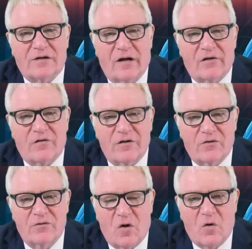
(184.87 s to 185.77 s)
country
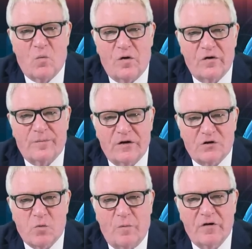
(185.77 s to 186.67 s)
do not want to be
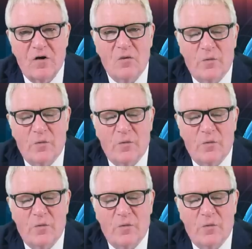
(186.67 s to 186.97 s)
swamped.